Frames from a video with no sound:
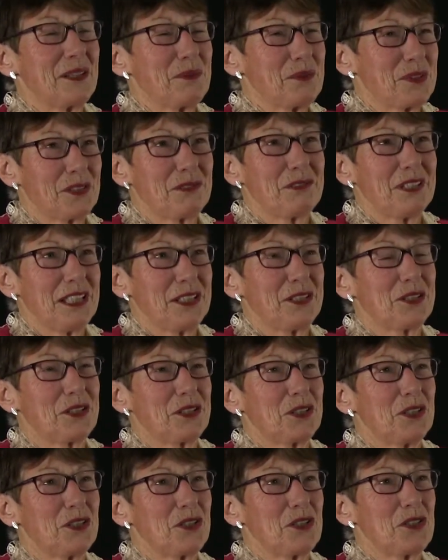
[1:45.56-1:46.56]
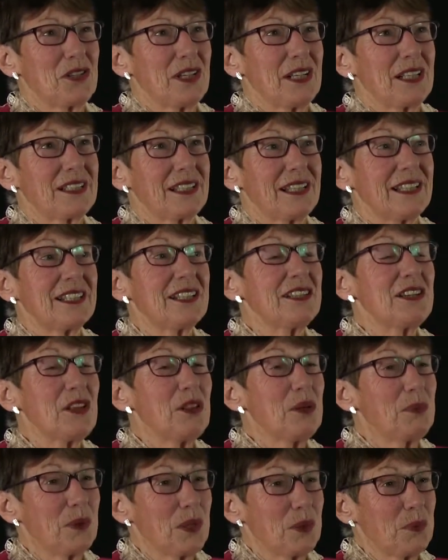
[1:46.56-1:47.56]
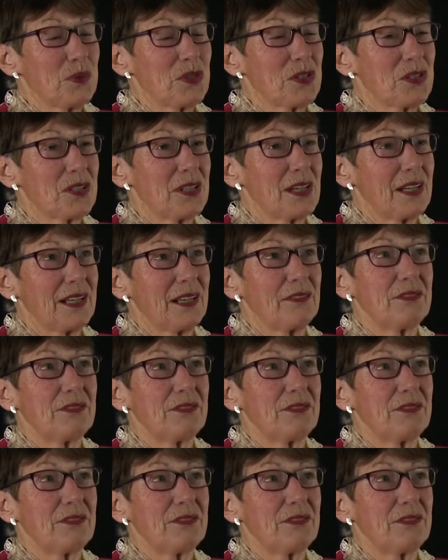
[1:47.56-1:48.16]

was a really good contract. And another one was